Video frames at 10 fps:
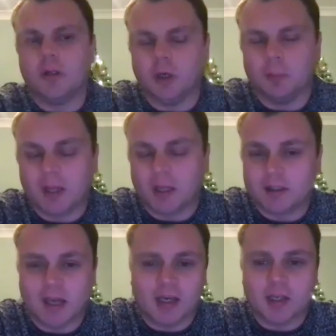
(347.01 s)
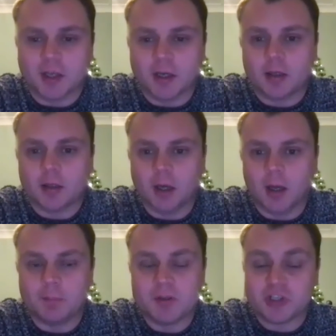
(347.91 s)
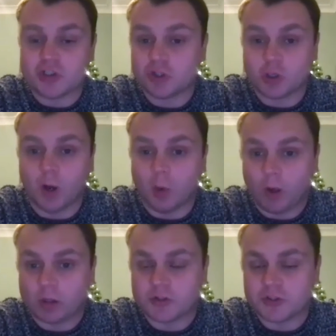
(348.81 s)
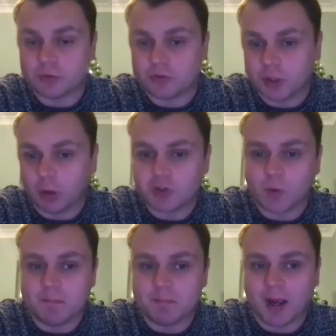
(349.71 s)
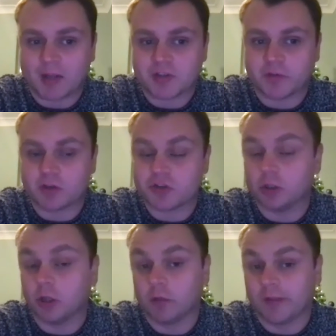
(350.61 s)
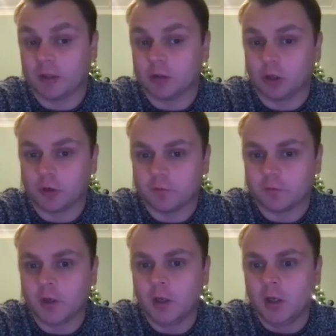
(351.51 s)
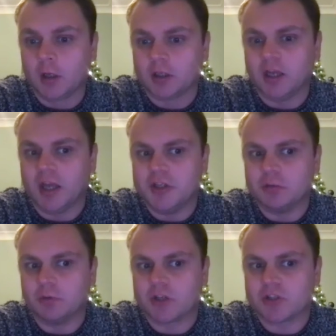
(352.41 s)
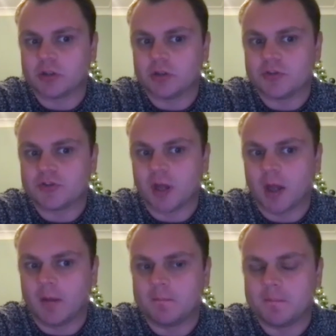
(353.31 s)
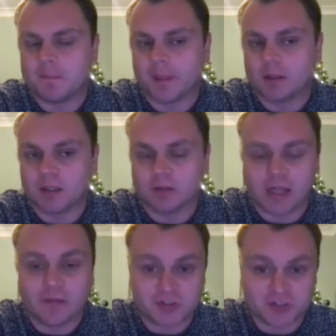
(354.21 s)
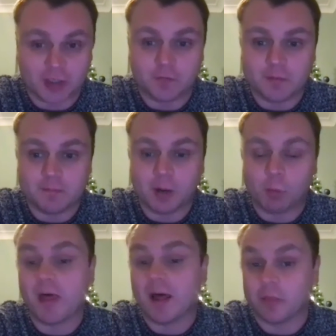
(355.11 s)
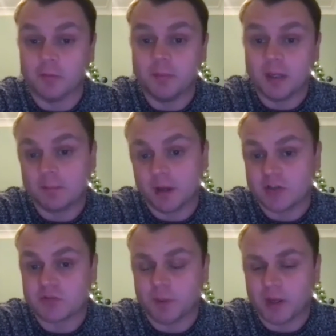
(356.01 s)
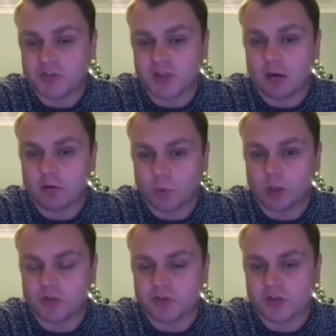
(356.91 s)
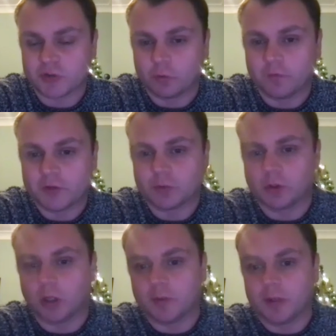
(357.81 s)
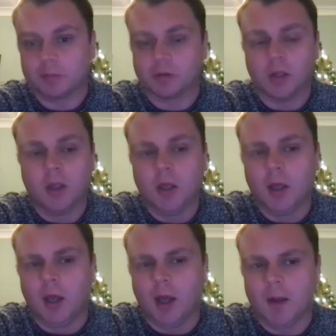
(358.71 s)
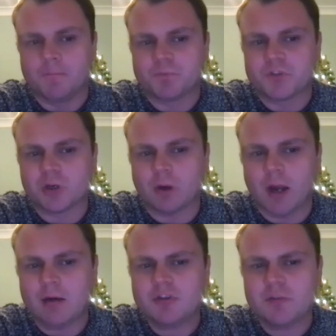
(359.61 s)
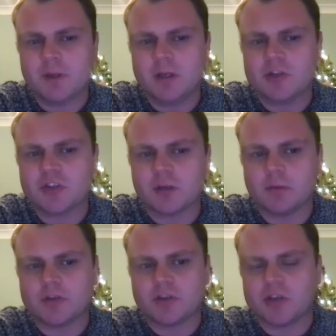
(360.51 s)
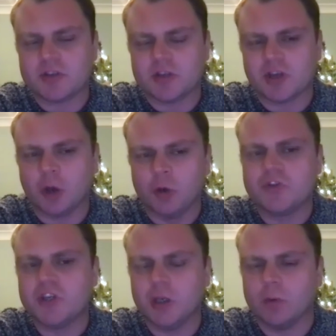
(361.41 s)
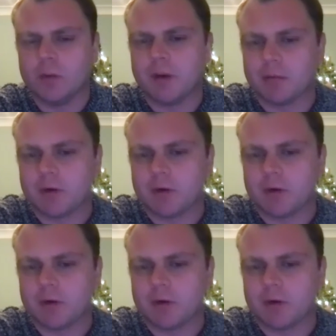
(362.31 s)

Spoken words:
being in Canada positioned you quite well to go to Impact. I think because I think a lot of Canadian wrestlers like the sound of Impact with Anthem being based there as well. It's a good fit for a lot of people. So how's it been as a home to you, Impact